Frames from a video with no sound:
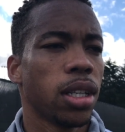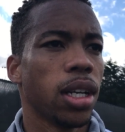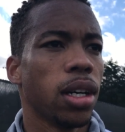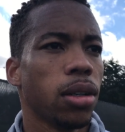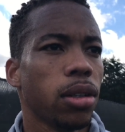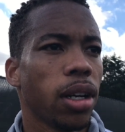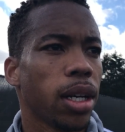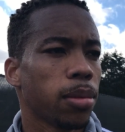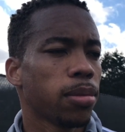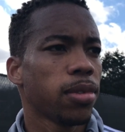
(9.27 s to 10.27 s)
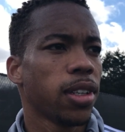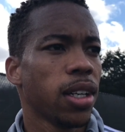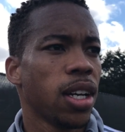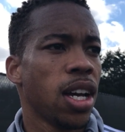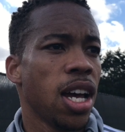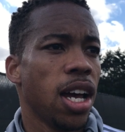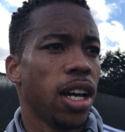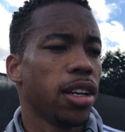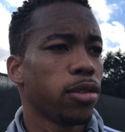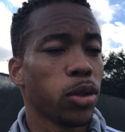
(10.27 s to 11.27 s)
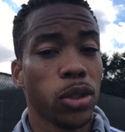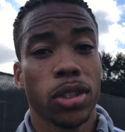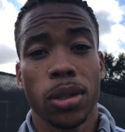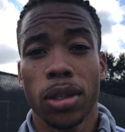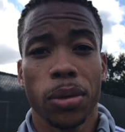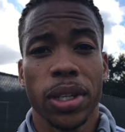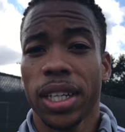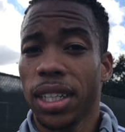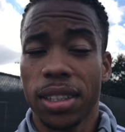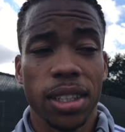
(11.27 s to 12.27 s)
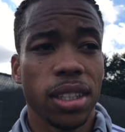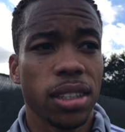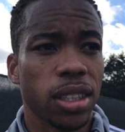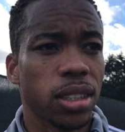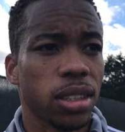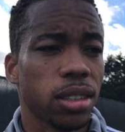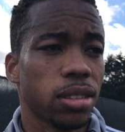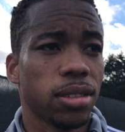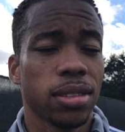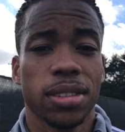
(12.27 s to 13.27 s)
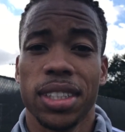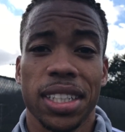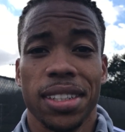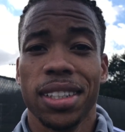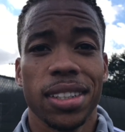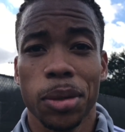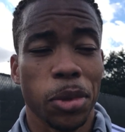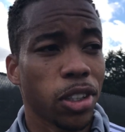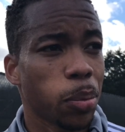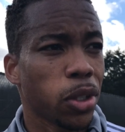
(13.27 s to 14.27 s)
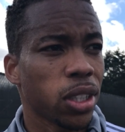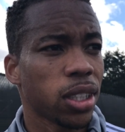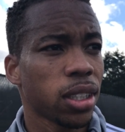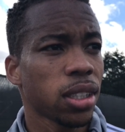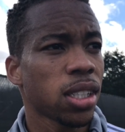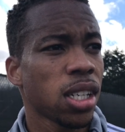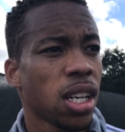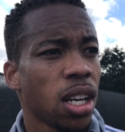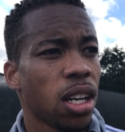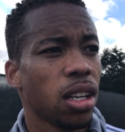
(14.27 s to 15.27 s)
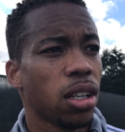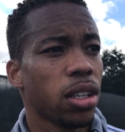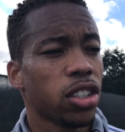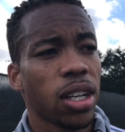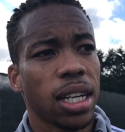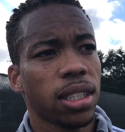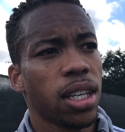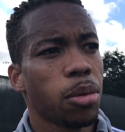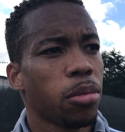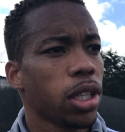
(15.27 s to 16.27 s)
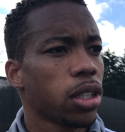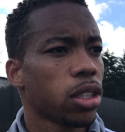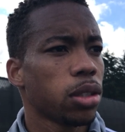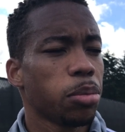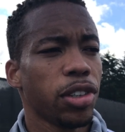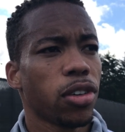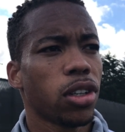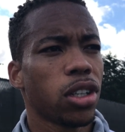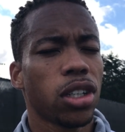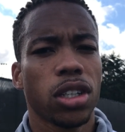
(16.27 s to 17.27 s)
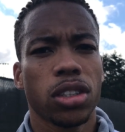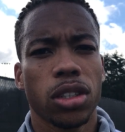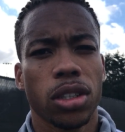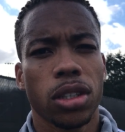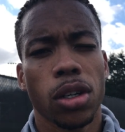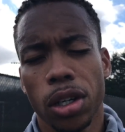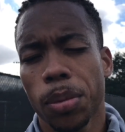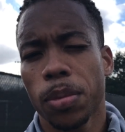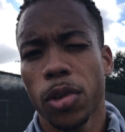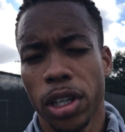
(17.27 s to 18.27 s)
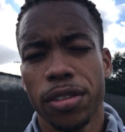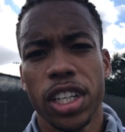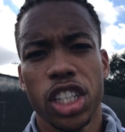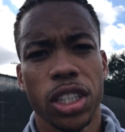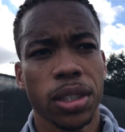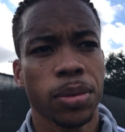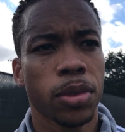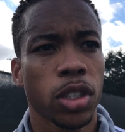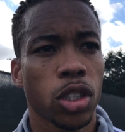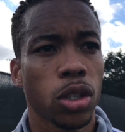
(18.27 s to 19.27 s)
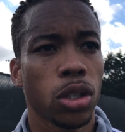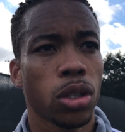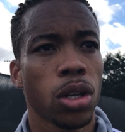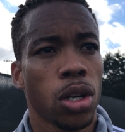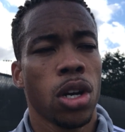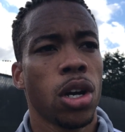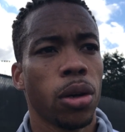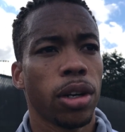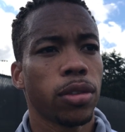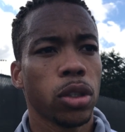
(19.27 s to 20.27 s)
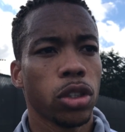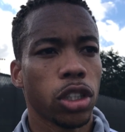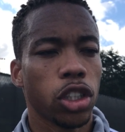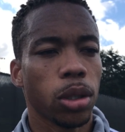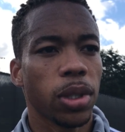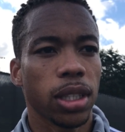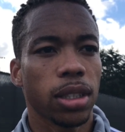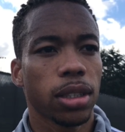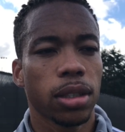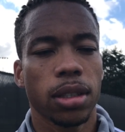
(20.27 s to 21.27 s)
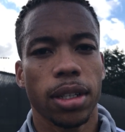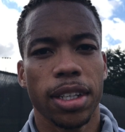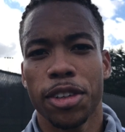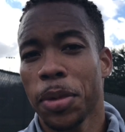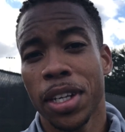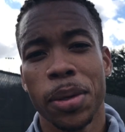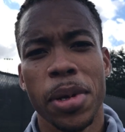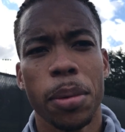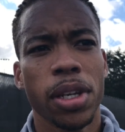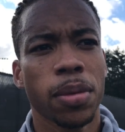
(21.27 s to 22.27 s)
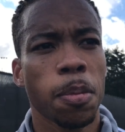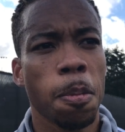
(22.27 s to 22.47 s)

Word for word: Now I, am, I have to do the work when I get there, and that's it. The more important uh, is the last game because before the Gold Cup qualification. So we have to do the job, and everybody will be happy.